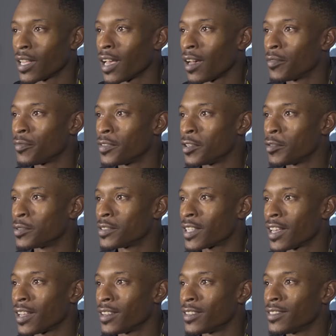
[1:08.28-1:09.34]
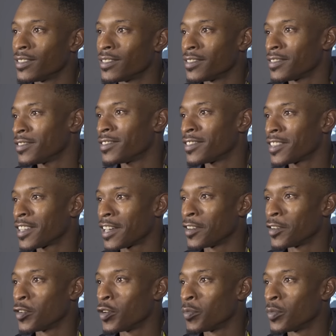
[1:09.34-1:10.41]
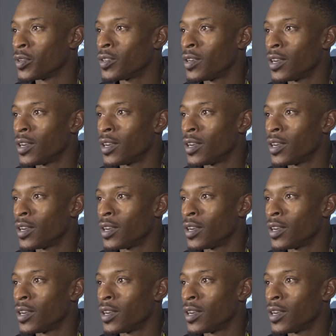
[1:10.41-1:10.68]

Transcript: to outfield was kind of normal.